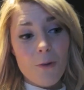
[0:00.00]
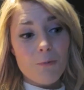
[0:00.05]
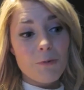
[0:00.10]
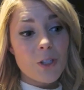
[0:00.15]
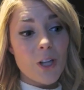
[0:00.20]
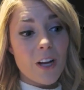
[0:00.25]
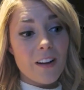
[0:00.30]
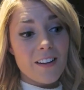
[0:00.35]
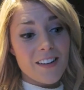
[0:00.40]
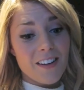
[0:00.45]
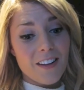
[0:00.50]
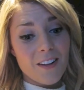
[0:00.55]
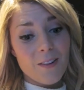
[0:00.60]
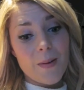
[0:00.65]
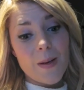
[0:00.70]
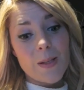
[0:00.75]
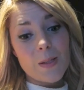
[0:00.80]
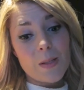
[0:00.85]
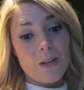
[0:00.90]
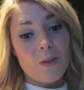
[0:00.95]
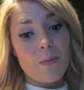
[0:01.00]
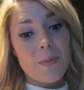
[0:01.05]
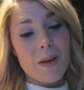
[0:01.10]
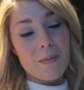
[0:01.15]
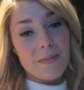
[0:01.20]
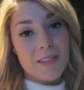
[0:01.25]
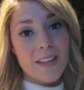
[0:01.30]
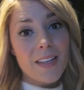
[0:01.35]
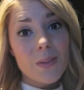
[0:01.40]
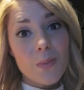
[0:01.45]
shot of Daily Grace that'll be up
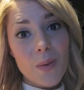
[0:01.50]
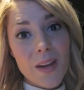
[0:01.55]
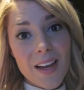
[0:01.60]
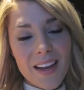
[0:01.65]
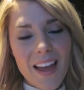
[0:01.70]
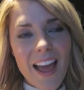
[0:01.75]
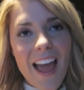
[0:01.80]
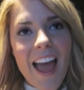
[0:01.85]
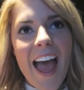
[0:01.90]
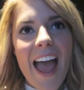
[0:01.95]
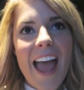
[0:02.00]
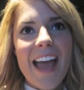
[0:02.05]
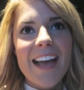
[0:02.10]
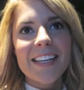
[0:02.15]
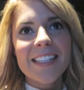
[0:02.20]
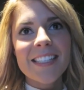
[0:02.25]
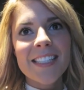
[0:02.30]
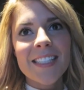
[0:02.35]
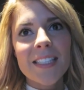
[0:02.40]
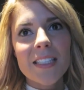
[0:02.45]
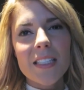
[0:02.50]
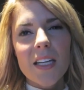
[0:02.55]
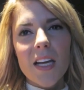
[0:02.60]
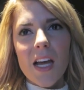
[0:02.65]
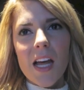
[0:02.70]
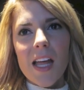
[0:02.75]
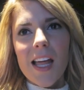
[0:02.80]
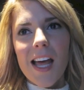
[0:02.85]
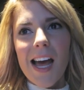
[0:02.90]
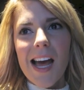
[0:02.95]
next week. And
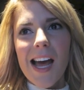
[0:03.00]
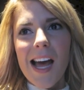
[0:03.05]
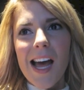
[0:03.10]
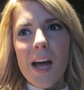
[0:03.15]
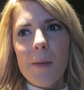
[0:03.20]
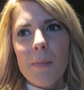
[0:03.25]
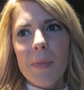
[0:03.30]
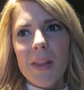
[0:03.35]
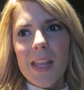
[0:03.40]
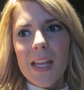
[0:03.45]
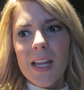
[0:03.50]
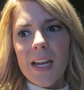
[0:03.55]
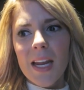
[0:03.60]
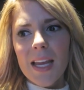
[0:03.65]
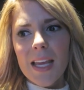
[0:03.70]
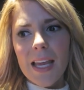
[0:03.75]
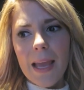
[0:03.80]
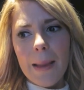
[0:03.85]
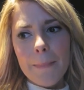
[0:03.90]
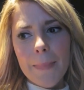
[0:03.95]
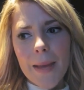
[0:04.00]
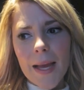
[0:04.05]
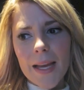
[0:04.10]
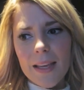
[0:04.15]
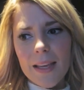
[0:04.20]
um, then I came back